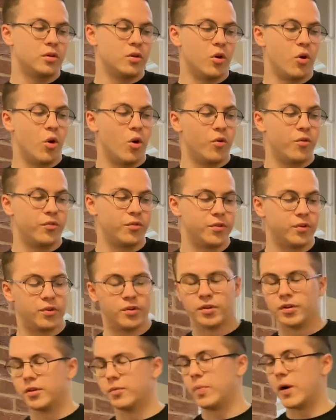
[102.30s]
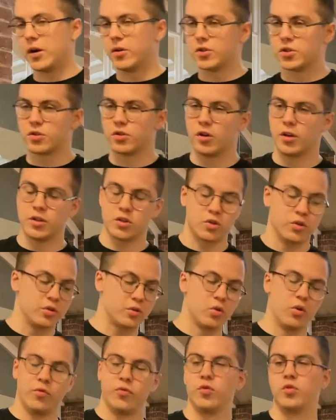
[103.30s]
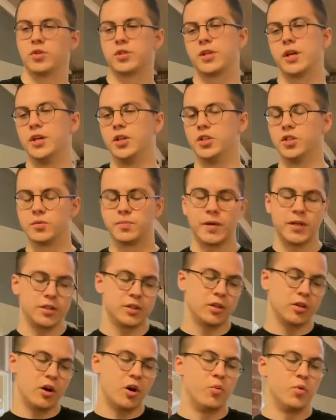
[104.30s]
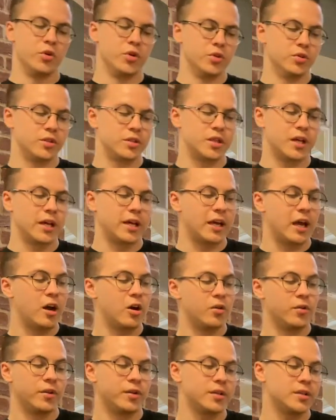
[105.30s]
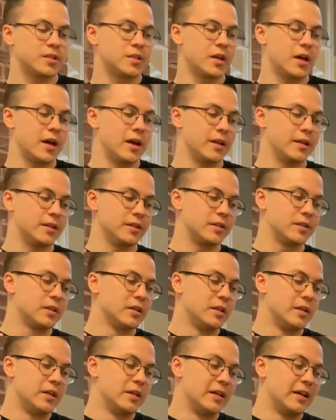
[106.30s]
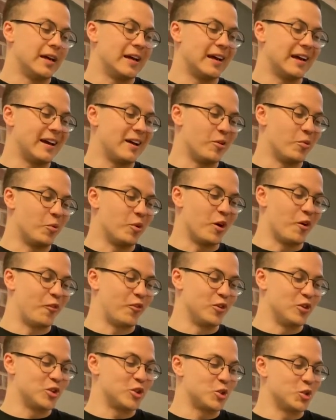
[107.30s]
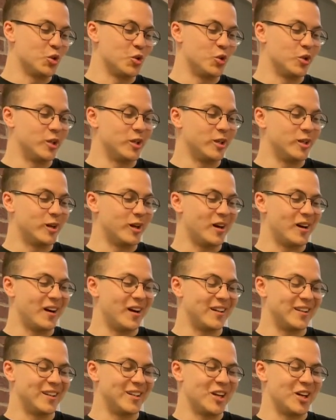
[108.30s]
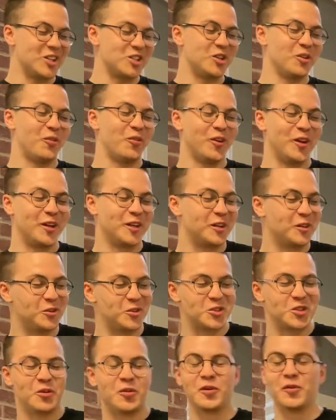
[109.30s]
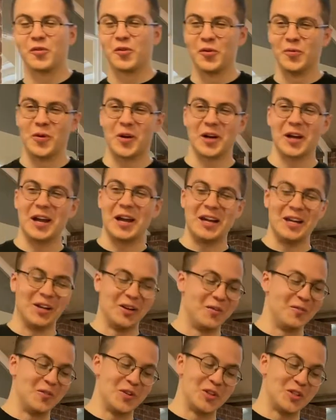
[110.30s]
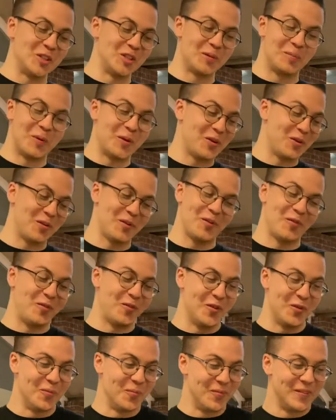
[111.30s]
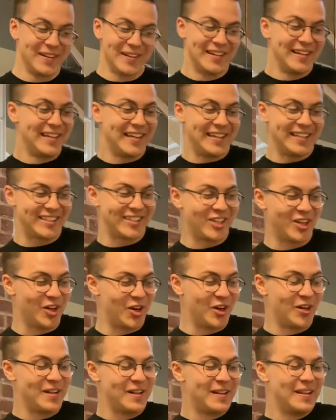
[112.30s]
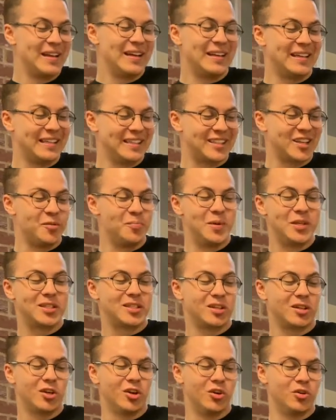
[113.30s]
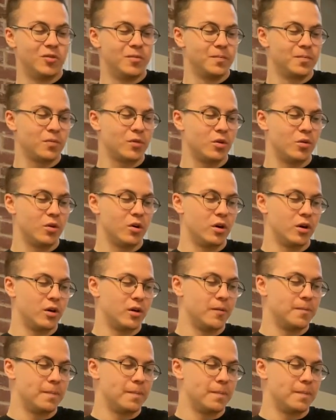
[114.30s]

of the parasite. So it's got 4 stages basically I want you to take out of this, and when I first saw it, I did actually think it was something from like an Alien versus Predator film. It's a mystical, or